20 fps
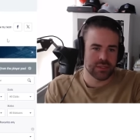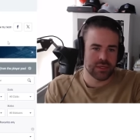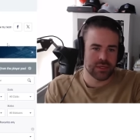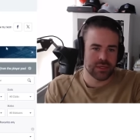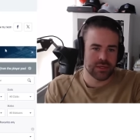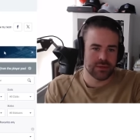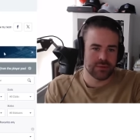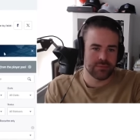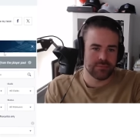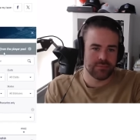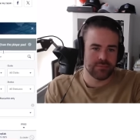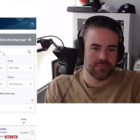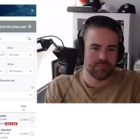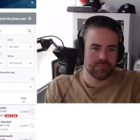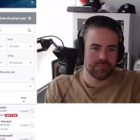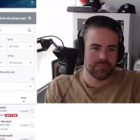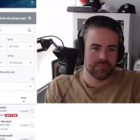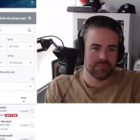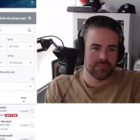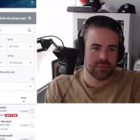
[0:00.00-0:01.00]
uh,
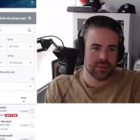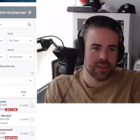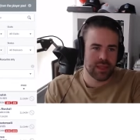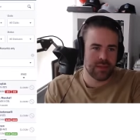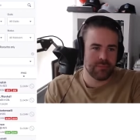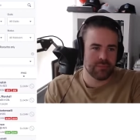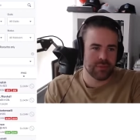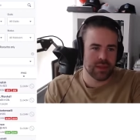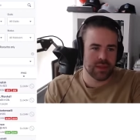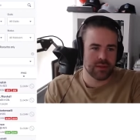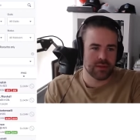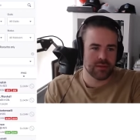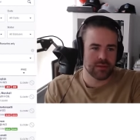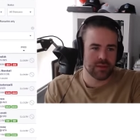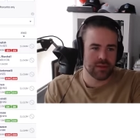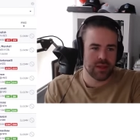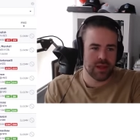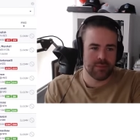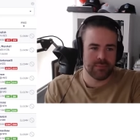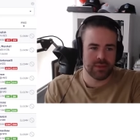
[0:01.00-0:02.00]
keep that
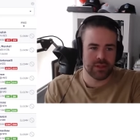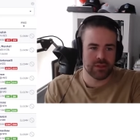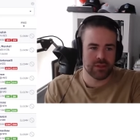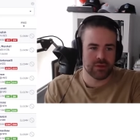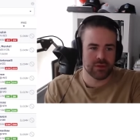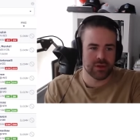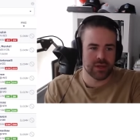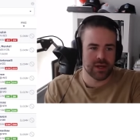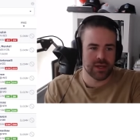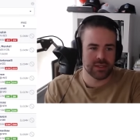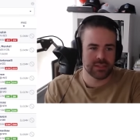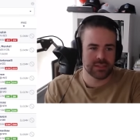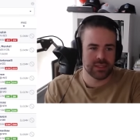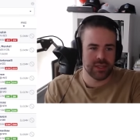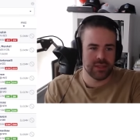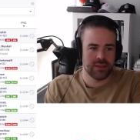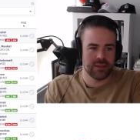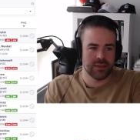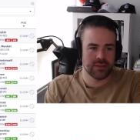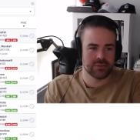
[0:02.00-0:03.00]
humming along
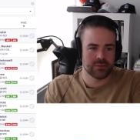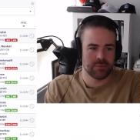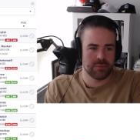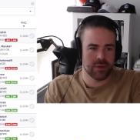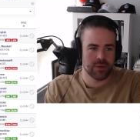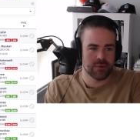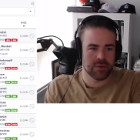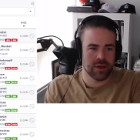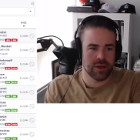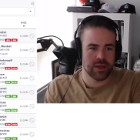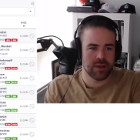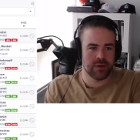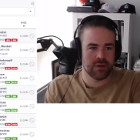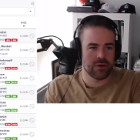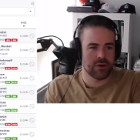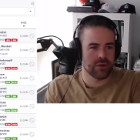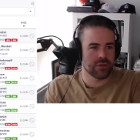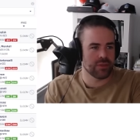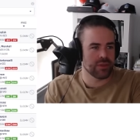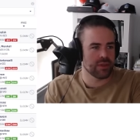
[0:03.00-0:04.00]
nicely and things will be all right.
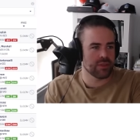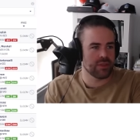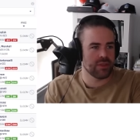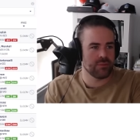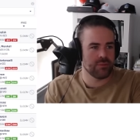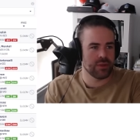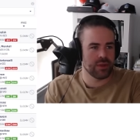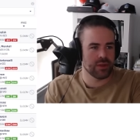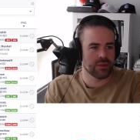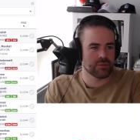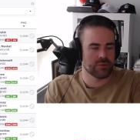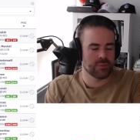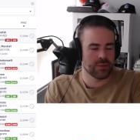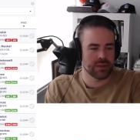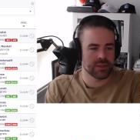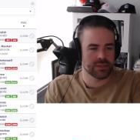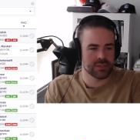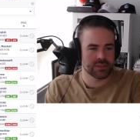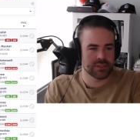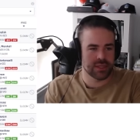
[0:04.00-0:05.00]
Oh, the other thing we need to talk
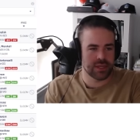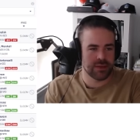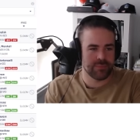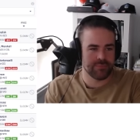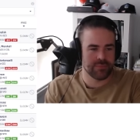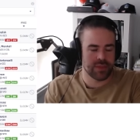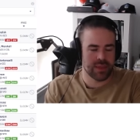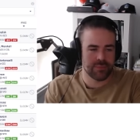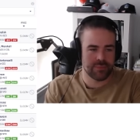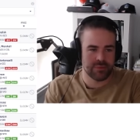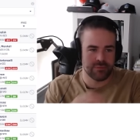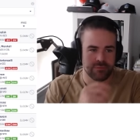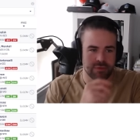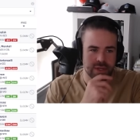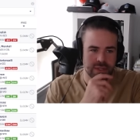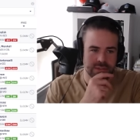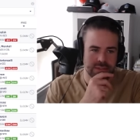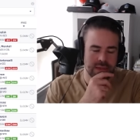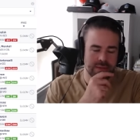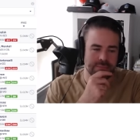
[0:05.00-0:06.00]
about is um, captain,
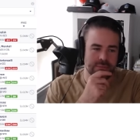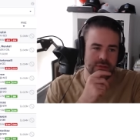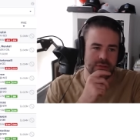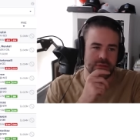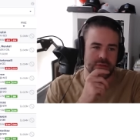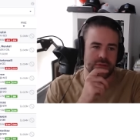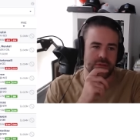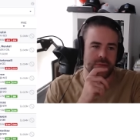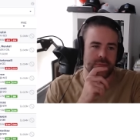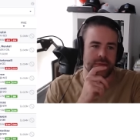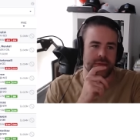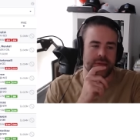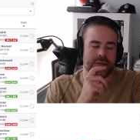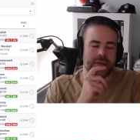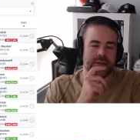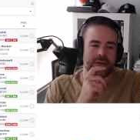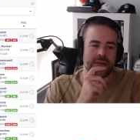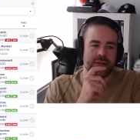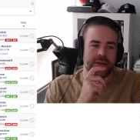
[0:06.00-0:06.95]
vice captain, don't we?